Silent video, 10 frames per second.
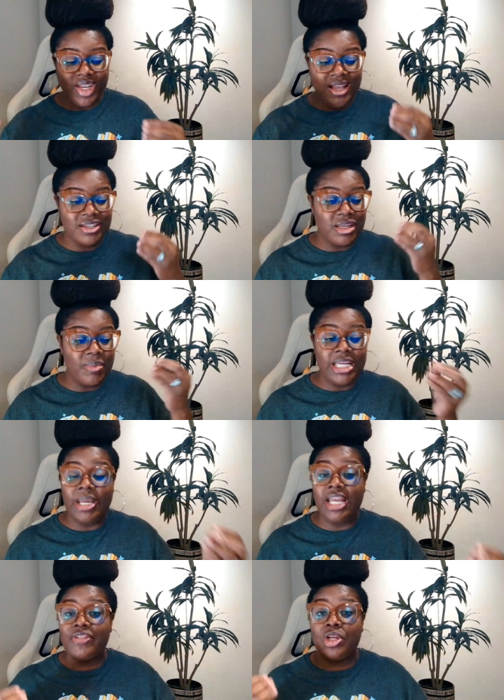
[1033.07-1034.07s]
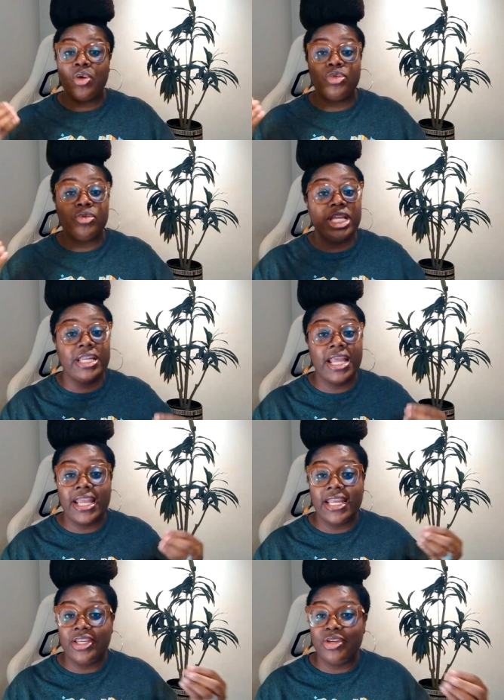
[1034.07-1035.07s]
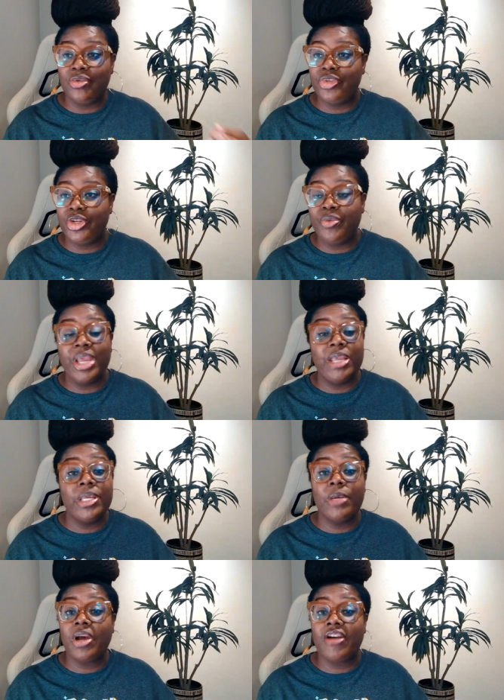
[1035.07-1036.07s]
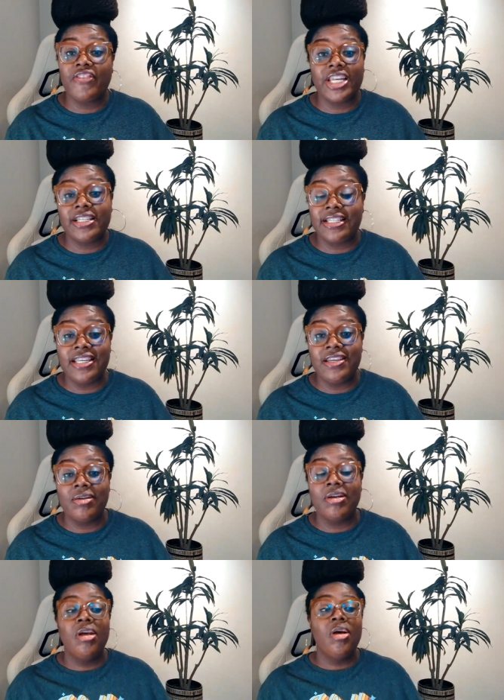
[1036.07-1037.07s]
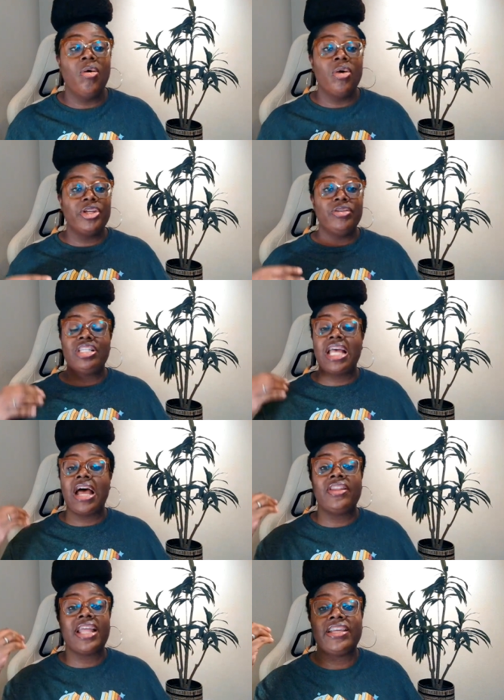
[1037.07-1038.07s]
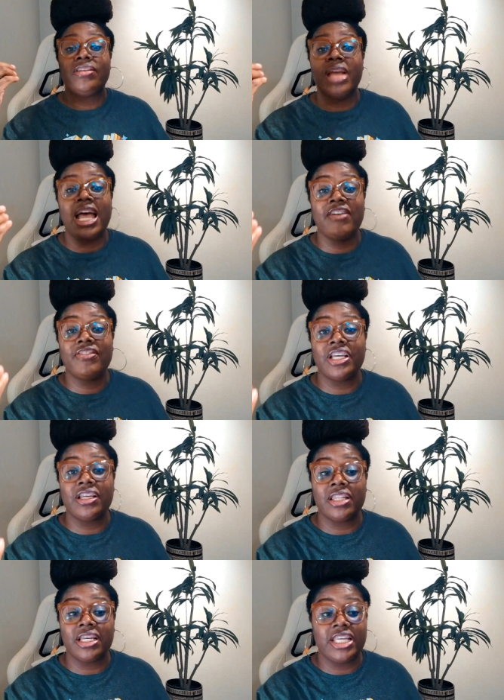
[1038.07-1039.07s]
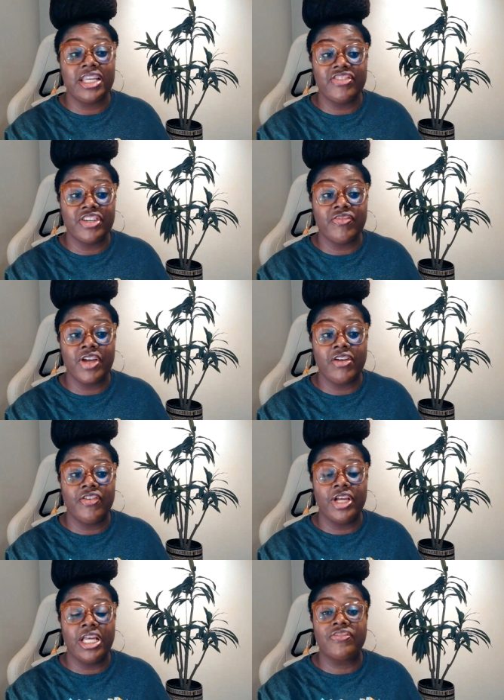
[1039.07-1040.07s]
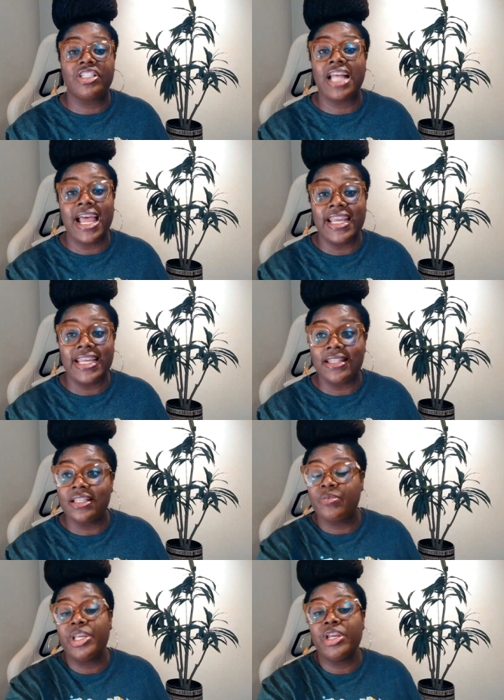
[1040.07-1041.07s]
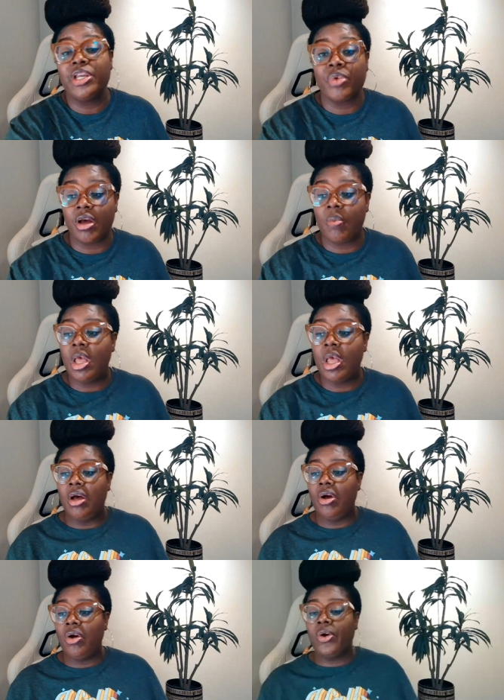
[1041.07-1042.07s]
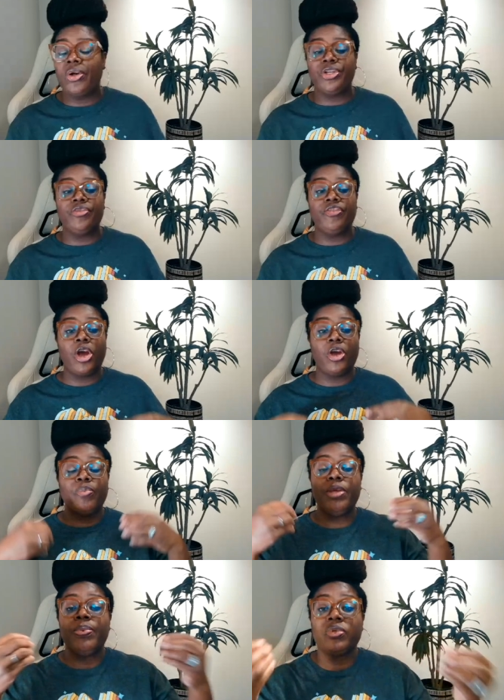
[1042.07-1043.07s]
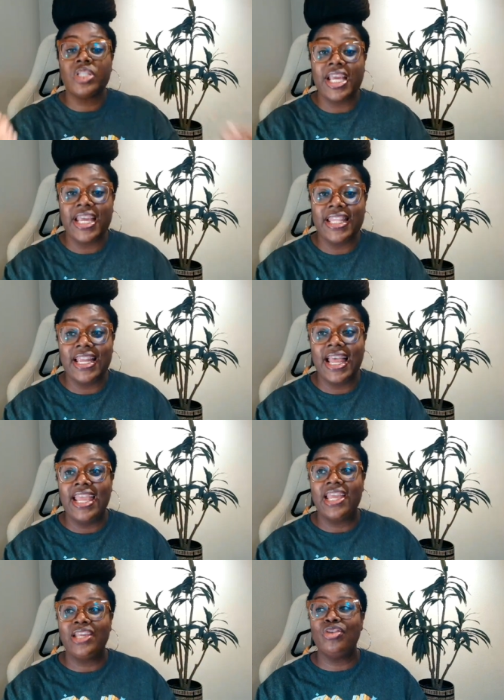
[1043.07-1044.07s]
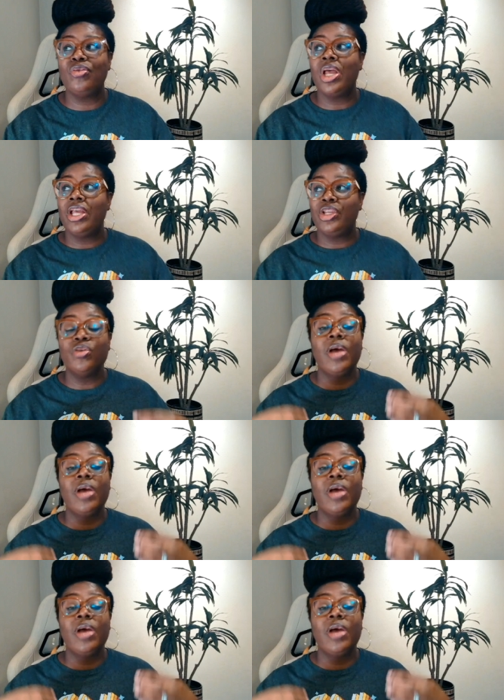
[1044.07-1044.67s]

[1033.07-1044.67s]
somebody may have told you that hey you you may be a prophetic seer or you sound like you have the the gift of of, of sight in the spirit realm uh, or you've heard people say that hey you you